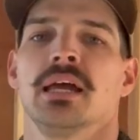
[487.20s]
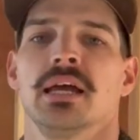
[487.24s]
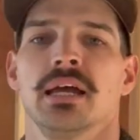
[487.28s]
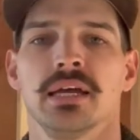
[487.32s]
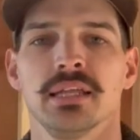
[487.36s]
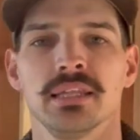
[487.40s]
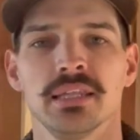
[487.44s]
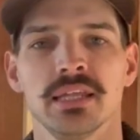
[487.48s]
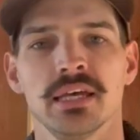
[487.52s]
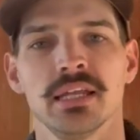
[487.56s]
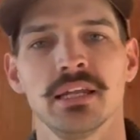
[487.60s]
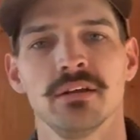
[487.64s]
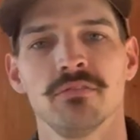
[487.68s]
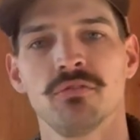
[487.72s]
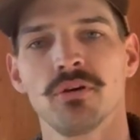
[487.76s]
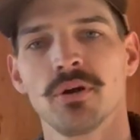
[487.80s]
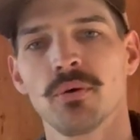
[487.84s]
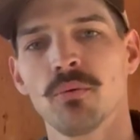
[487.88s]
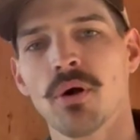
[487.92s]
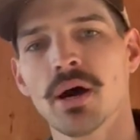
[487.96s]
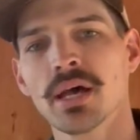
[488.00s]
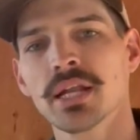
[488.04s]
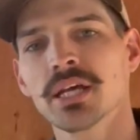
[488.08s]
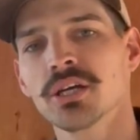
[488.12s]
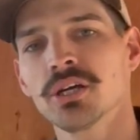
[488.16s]
And then if we
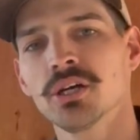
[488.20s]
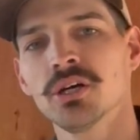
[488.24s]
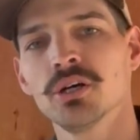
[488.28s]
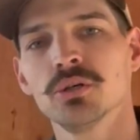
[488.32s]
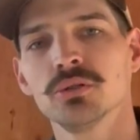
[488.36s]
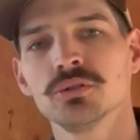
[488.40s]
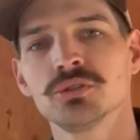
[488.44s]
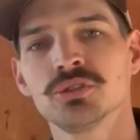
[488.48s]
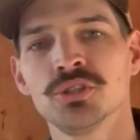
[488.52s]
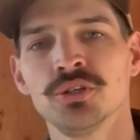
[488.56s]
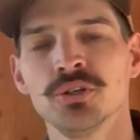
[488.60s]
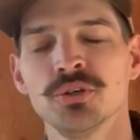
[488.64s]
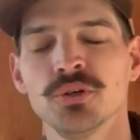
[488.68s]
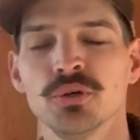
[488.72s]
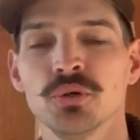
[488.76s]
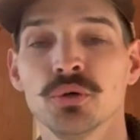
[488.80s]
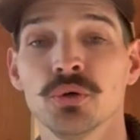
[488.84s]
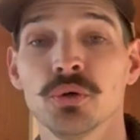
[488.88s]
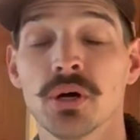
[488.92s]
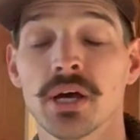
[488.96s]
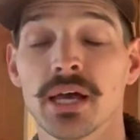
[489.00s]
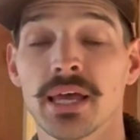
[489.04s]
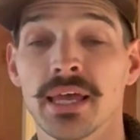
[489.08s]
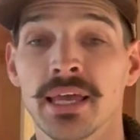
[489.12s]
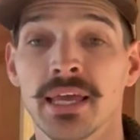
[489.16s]
want to go
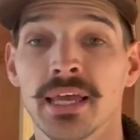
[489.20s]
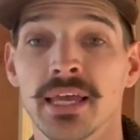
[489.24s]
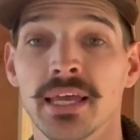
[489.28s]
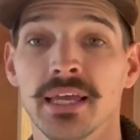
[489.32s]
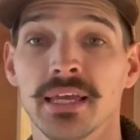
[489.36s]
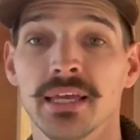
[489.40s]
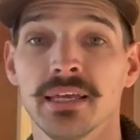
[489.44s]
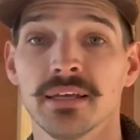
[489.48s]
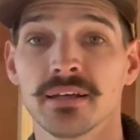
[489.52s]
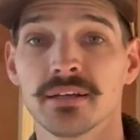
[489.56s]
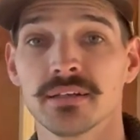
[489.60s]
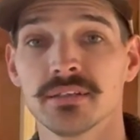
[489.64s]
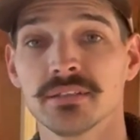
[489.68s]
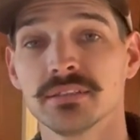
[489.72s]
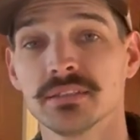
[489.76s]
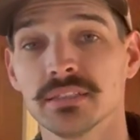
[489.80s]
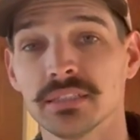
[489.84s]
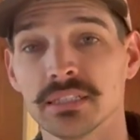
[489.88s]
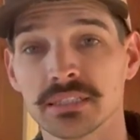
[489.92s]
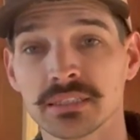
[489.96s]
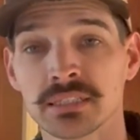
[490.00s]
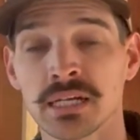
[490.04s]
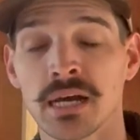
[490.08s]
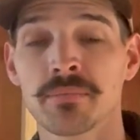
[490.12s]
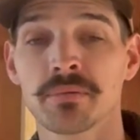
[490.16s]
to a
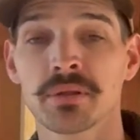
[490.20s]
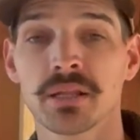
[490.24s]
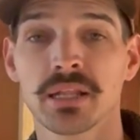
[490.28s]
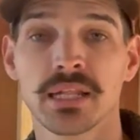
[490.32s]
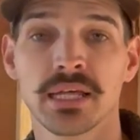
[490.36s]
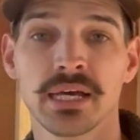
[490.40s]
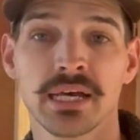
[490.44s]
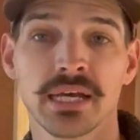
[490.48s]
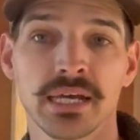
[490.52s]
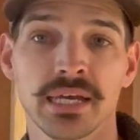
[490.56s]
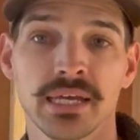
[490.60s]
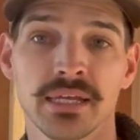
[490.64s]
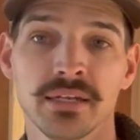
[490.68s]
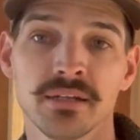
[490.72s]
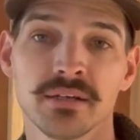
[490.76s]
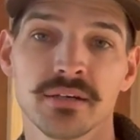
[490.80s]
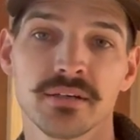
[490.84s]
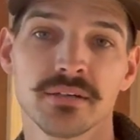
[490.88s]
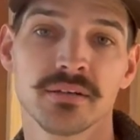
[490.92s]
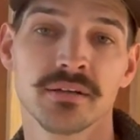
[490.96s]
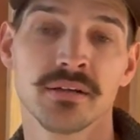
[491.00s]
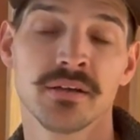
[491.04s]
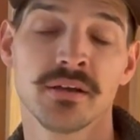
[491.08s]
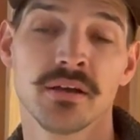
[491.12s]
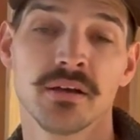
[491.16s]
top-of-the-line
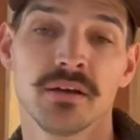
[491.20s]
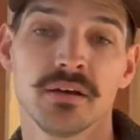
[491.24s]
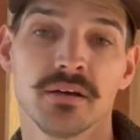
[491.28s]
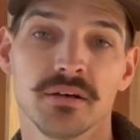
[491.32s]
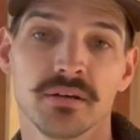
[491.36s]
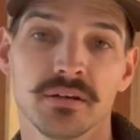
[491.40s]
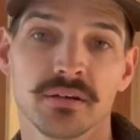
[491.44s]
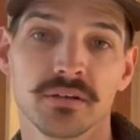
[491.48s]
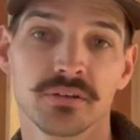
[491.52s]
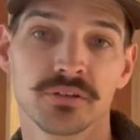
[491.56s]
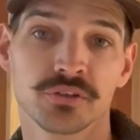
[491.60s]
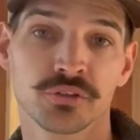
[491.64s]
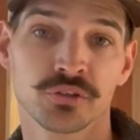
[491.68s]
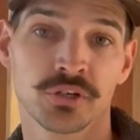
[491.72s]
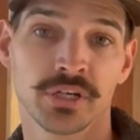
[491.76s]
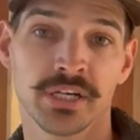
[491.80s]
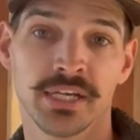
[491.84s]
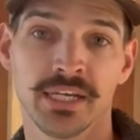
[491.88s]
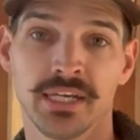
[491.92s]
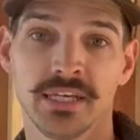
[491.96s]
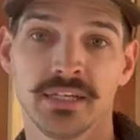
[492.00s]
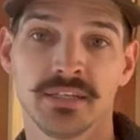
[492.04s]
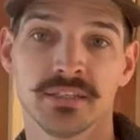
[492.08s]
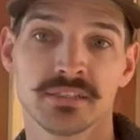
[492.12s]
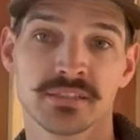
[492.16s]

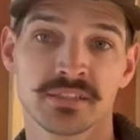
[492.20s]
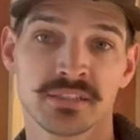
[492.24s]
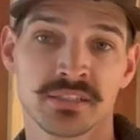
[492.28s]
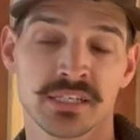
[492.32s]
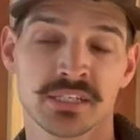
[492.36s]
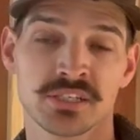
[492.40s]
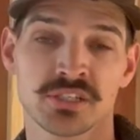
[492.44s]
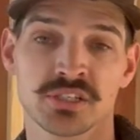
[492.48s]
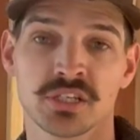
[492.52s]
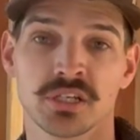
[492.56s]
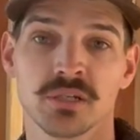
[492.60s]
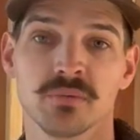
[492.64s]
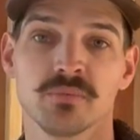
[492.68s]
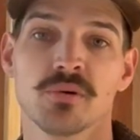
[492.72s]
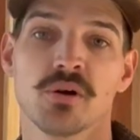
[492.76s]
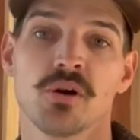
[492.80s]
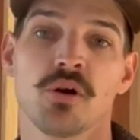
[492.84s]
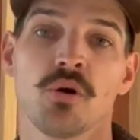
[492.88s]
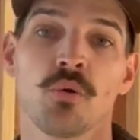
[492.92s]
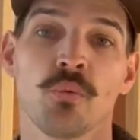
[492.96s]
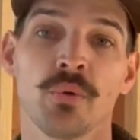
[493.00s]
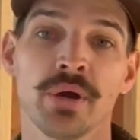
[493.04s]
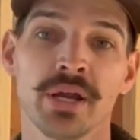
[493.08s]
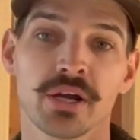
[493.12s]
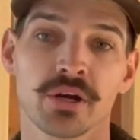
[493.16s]
grade system,
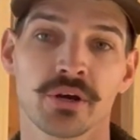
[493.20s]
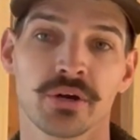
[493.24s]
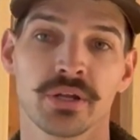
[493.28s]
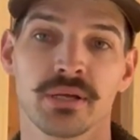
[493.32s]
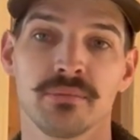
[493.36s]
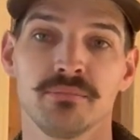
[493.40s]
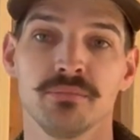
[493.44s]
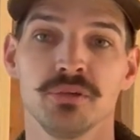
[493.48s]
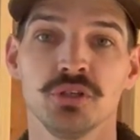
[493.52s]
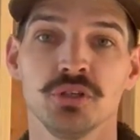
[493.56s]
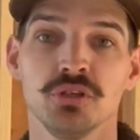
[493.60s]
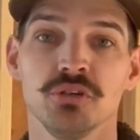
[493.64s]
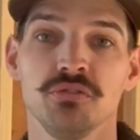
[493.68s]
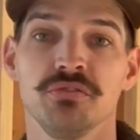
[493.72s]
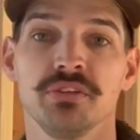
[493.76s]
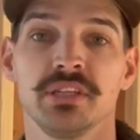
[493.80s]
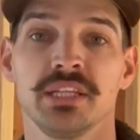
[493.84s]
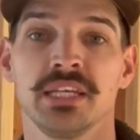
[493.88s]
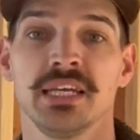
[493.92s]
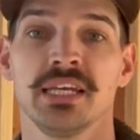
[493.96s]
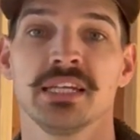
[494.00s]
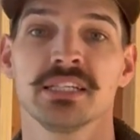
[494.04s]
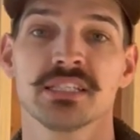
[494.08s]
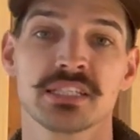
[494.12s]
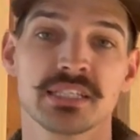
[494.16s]
we are going to move the
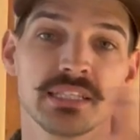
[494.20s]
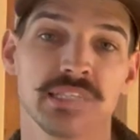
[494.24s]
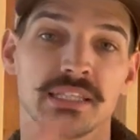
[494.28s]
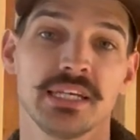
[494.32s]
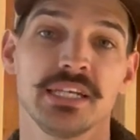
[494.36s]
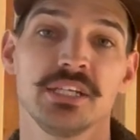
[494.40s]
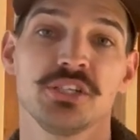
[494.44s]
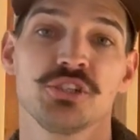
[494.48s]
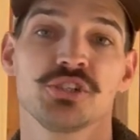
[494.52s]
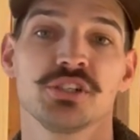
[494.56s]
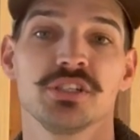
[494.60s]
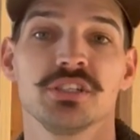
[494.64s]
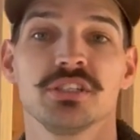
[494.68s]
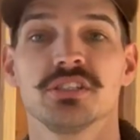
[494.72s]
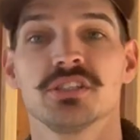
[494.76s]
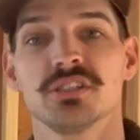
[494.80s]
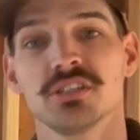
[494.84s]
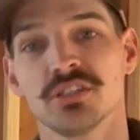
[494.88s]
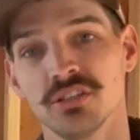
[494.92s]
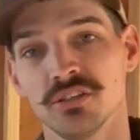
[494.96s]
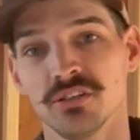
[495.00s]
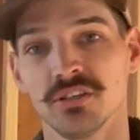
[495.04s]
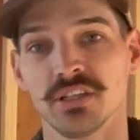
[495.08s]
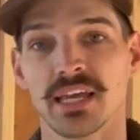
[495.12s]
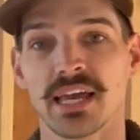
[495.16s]
insulation
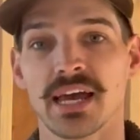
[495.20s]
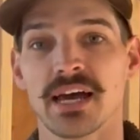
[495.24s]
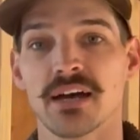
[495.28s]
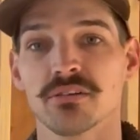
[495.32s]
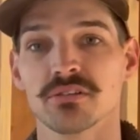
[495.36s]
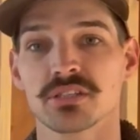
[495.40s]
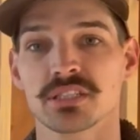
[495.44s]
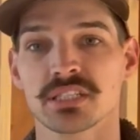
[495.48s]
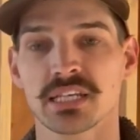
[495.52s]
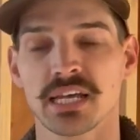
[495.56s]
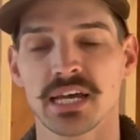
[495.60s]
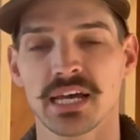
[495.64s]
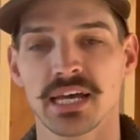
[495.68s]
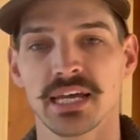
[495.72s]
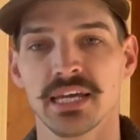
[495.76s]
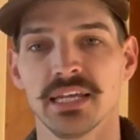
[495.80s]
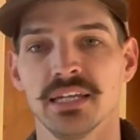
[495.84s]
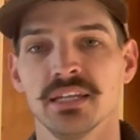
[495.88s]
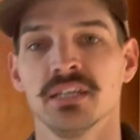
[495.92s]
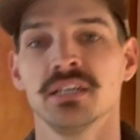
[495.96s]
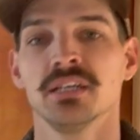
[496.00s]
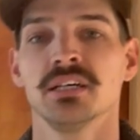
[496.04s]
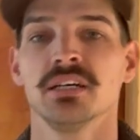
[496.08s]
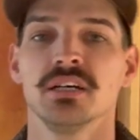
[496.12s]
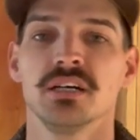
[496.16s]
to the outside
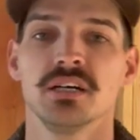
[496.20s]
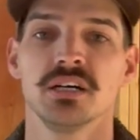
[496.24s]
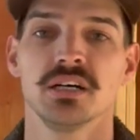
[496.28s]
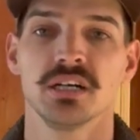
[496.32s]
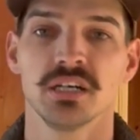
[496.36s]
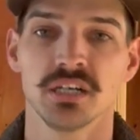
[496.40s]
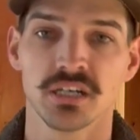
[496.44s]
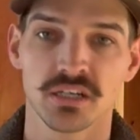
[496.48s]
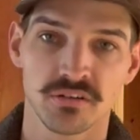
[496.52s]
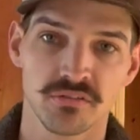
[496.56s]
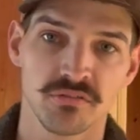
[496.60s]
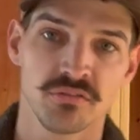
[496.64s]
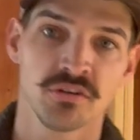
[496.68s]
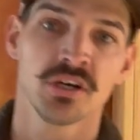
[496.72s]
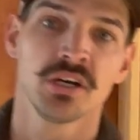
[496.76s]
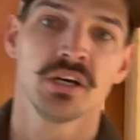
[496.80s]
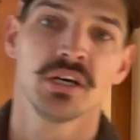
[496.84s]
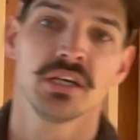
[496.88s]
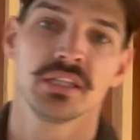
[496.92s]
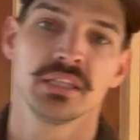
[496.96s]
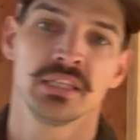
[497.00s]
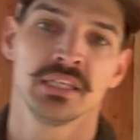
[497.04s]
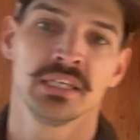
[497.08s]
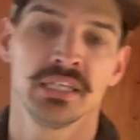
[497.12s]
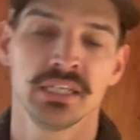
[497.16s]
of
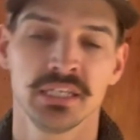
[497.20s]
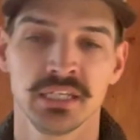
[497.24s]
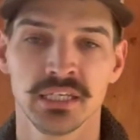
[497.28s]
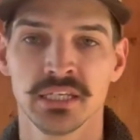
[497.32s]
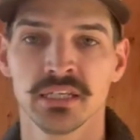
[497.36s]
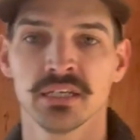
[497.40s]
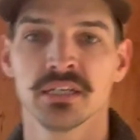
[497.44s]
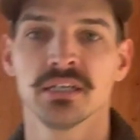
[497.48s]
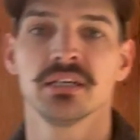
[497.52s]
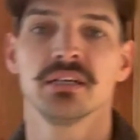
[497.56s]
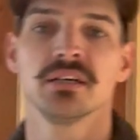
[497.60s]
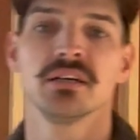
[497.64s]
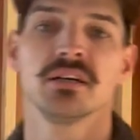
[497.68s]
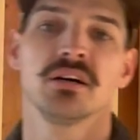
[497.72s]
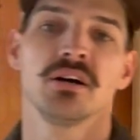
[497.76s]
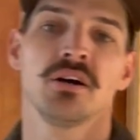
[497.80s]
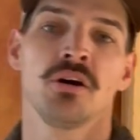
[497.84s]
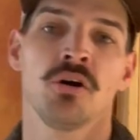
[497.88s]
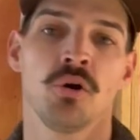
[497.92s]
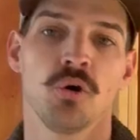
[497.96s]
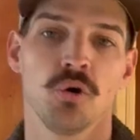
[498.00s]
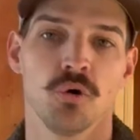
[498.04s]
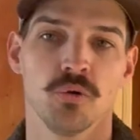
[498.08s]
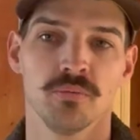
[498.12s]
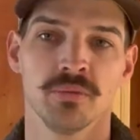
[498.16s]
the
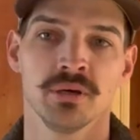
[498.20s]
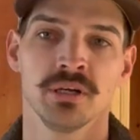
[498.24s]
home.